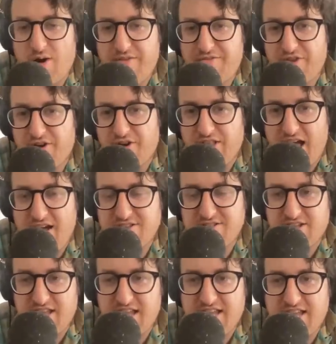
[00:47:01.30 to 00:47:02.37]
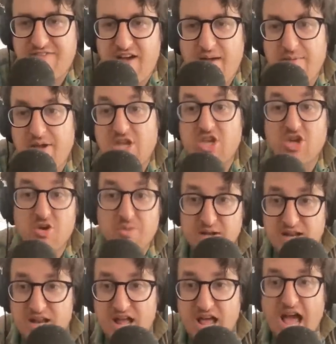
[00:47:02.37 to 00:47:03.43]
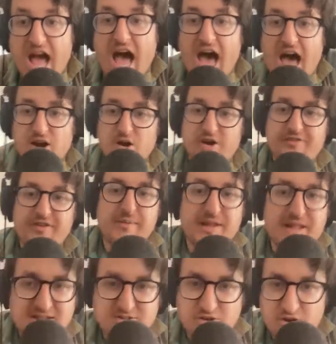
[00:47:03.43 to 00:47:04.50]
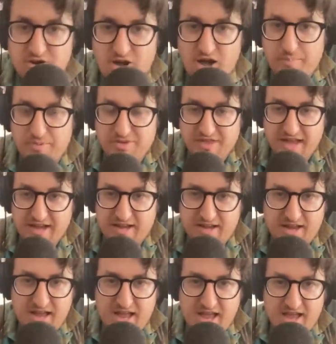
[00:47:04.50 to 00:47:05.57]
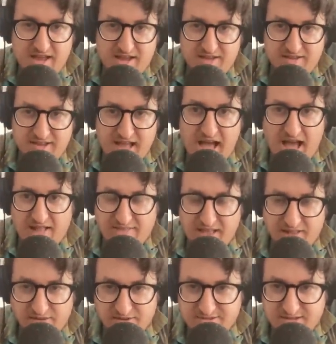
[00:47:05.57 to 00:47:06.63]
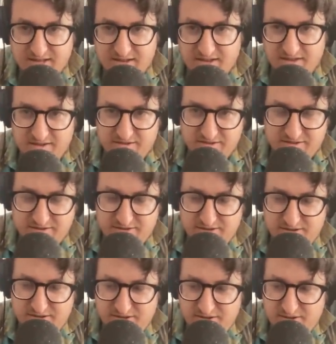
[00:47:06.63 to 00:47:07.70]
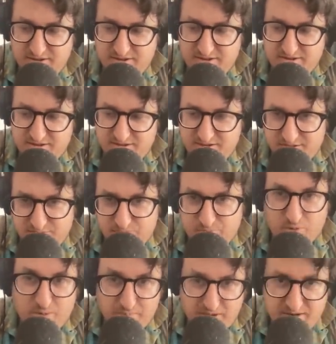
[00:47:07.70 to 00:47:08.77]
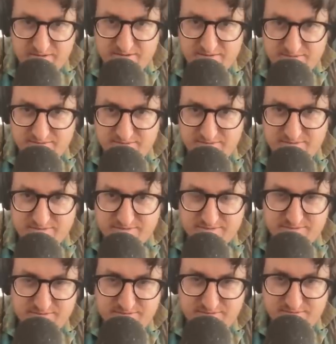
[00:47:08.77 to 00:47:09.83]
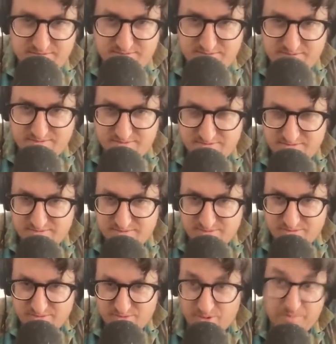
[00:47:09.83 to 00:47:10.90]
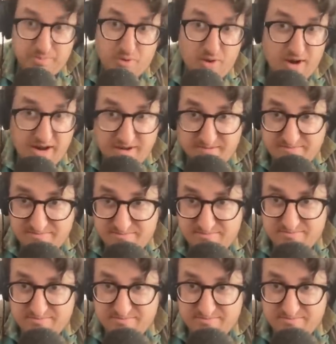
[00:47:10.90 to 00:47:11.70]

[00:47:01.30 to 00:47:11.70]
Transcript: know if you're allowed to like if I'm a human, I don't know if I'm allowed to hook up with like a cat that looks like a woman. Yeah. Wait, or I think boy. it's like